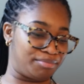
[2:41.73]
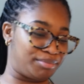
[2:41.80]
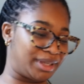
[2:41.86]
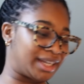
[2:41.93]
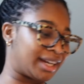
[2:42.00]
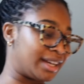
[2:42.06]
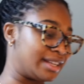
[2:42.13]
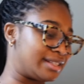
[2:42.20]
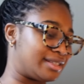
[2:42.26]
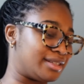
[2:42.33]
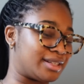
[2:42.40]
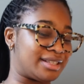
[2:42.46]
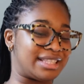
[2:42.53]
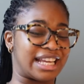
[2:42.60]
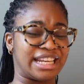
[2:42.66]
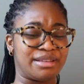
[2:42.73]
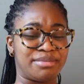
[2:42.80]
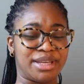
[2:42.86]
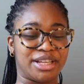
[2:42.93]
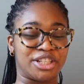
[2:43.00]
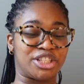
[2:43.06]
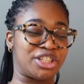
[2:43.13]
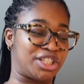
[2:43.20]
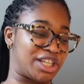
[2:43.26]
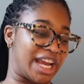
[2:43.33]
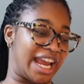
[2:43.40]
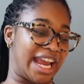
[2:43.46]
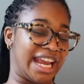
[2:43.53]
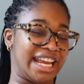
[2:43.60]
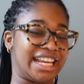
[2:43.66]
Because they're sending me a
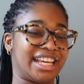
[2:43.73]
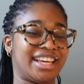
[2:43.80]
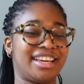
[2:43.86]
shade